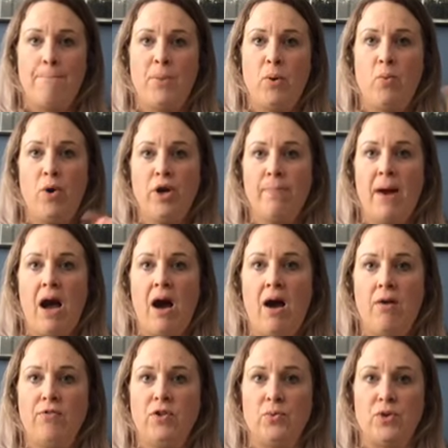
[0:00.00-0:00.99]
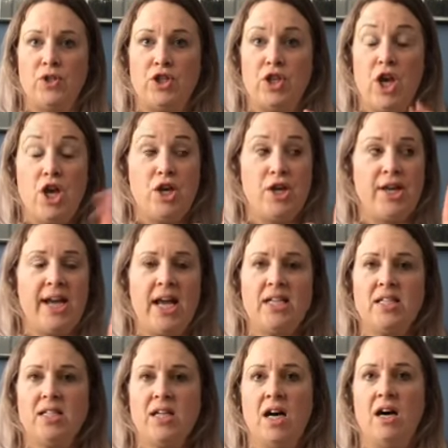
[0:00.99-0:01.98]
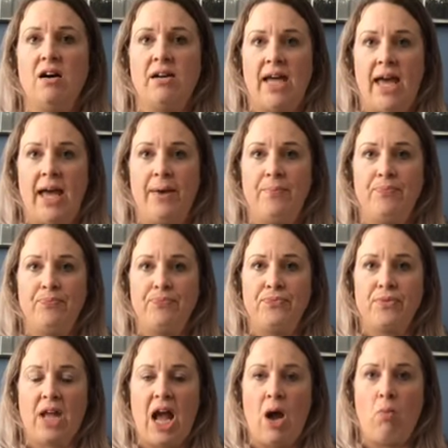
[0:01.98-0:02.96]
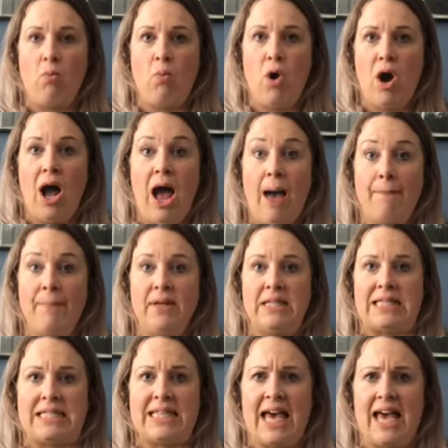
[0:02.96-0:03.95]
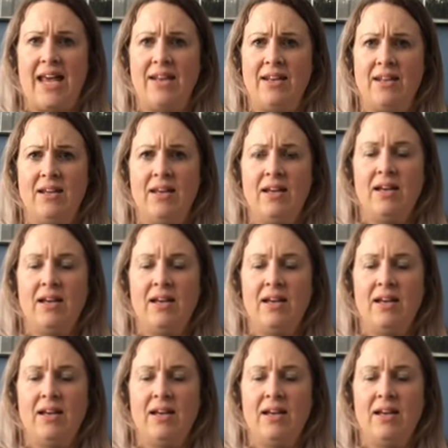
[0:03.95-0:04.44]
But what about afterwards? You get to Target, and what happens then?